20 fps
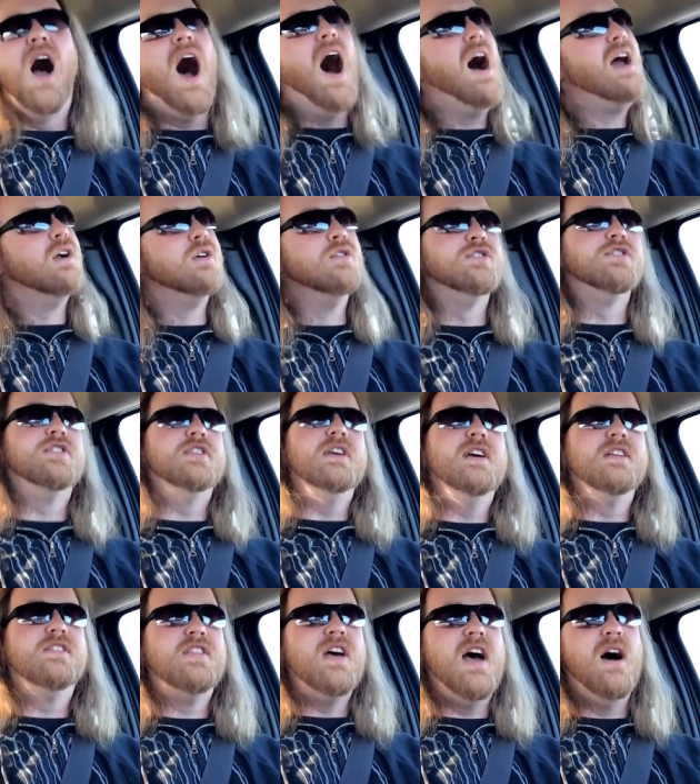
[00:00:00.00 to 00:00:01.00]
I don't see
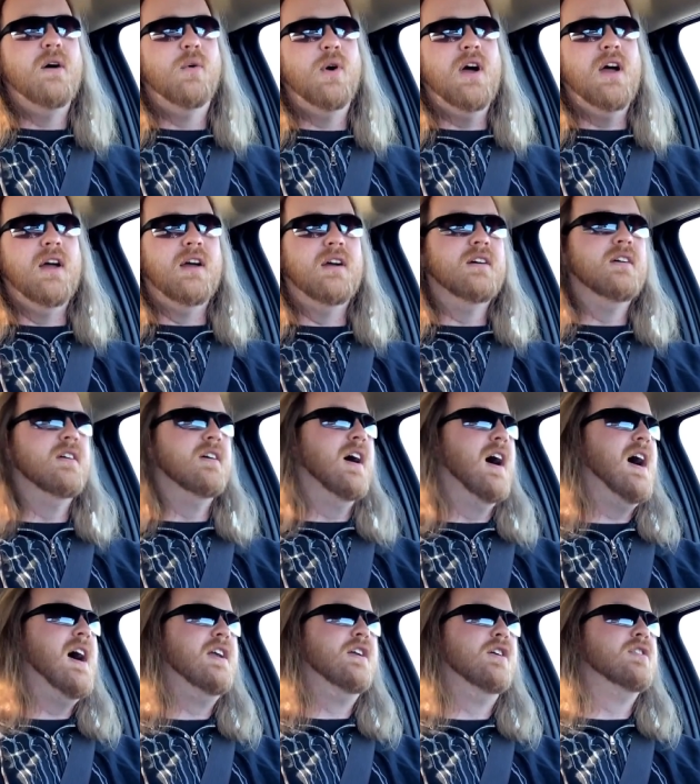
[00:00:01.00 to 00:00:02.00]
it that way.
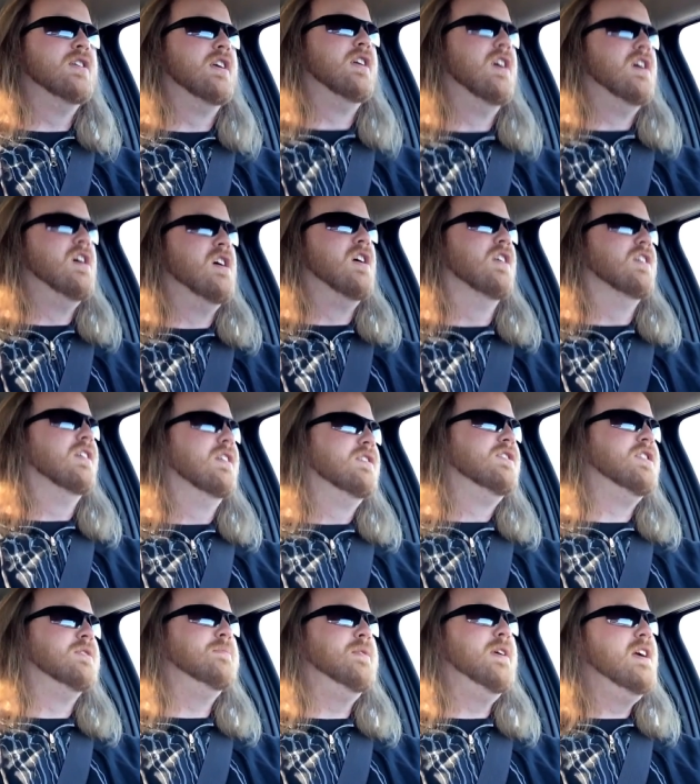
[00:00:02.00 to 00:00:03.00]
I don't at all.
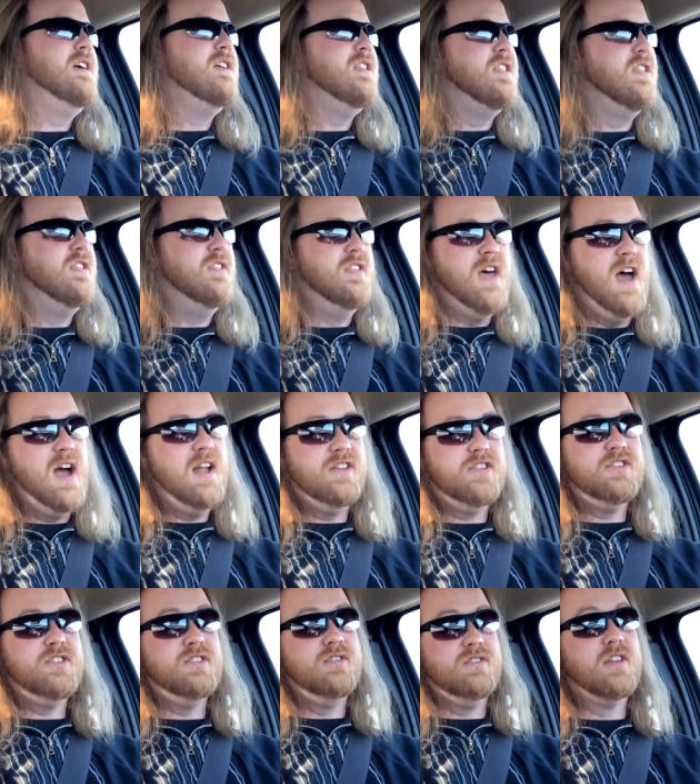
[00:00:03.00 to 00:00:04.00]
To me,
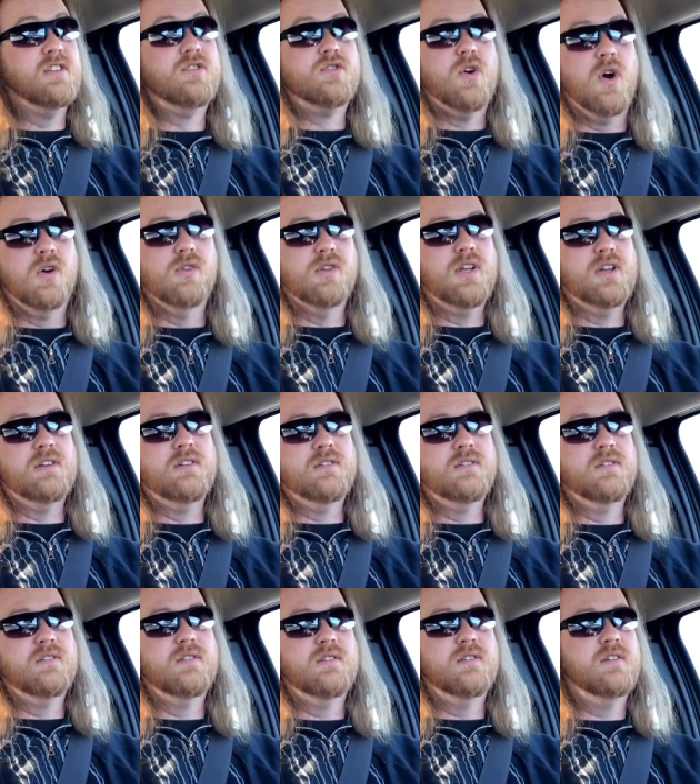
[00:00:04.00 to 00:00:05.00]
that's controlling.
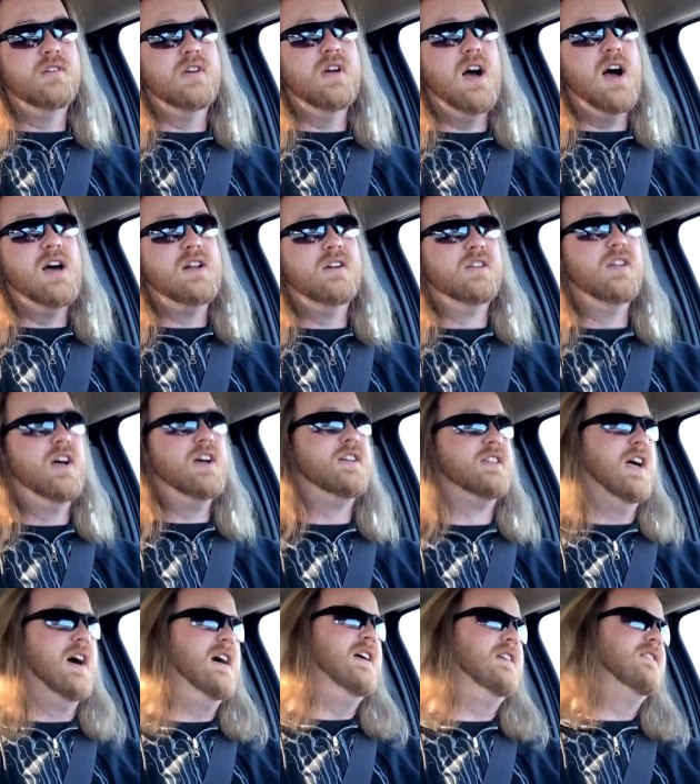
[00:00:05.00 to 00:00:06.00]
I don't like
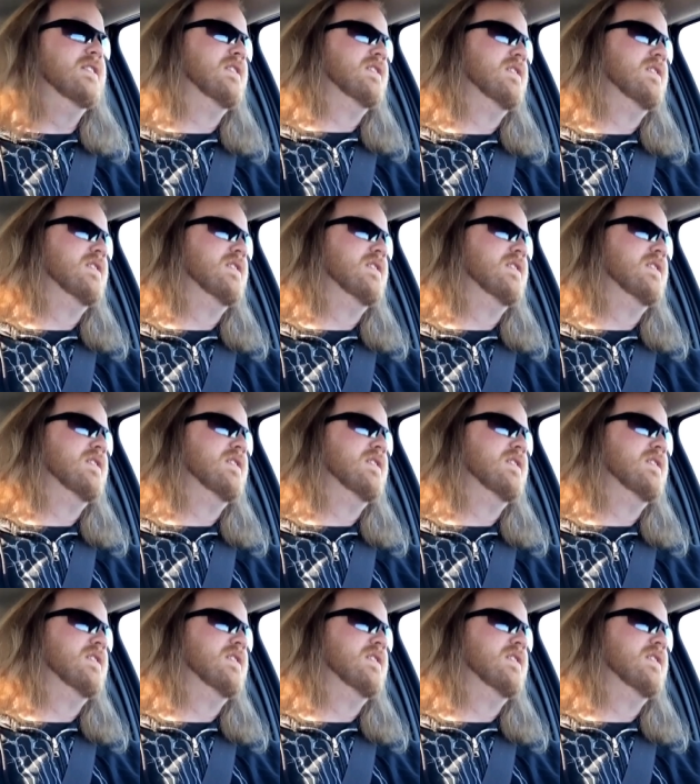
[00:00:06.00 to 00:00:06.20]
that.